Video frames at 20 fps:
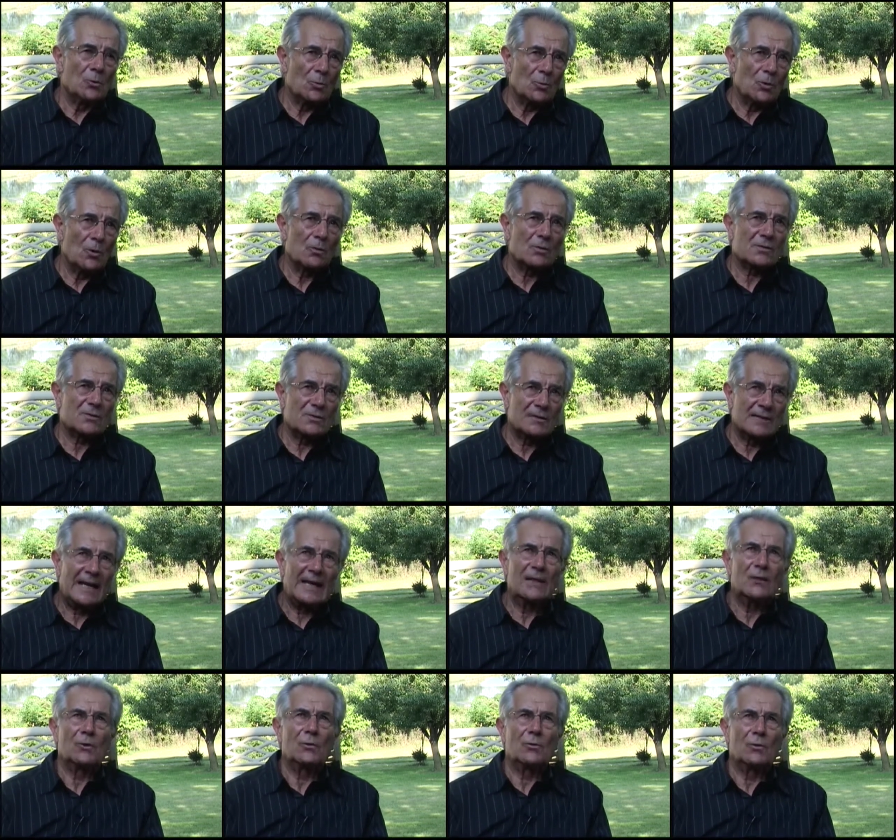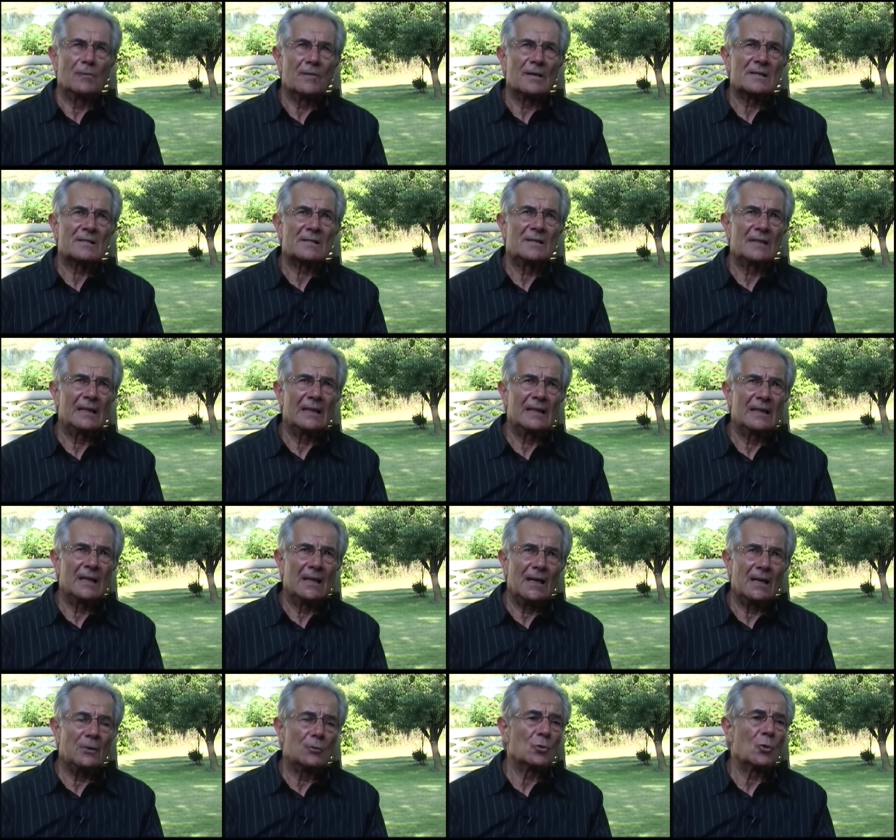York State University
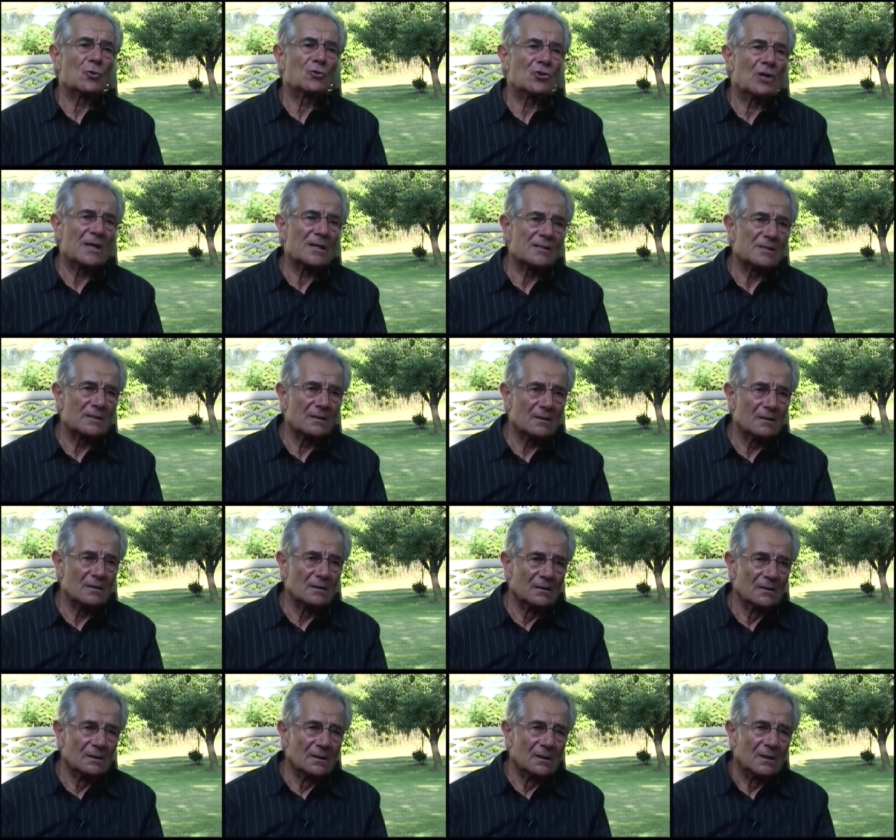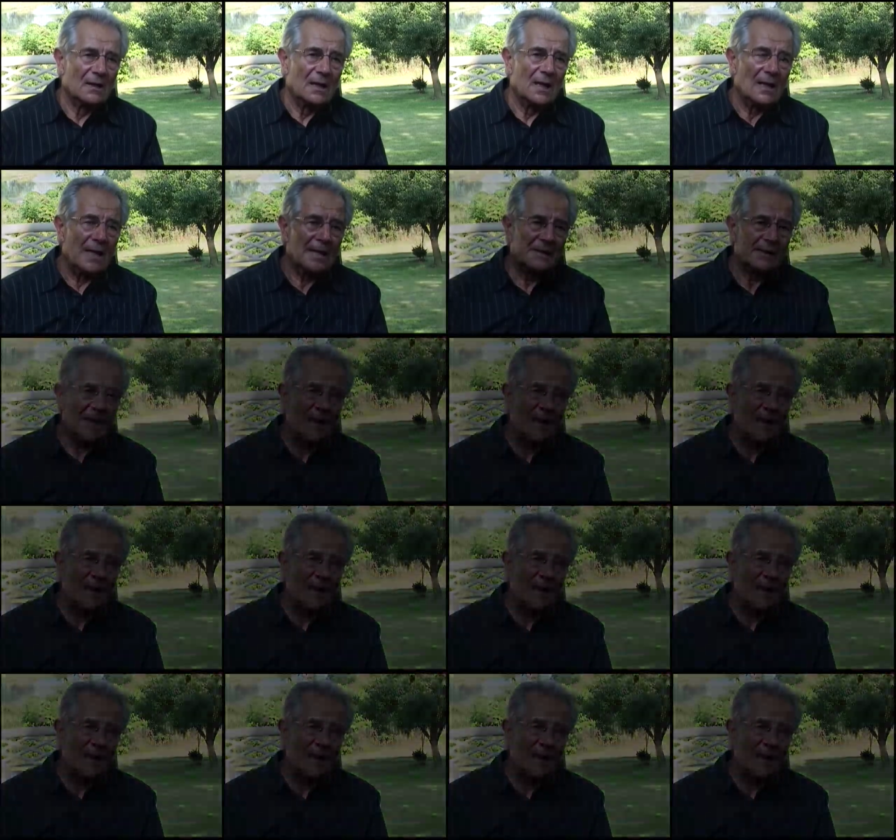in Rochester at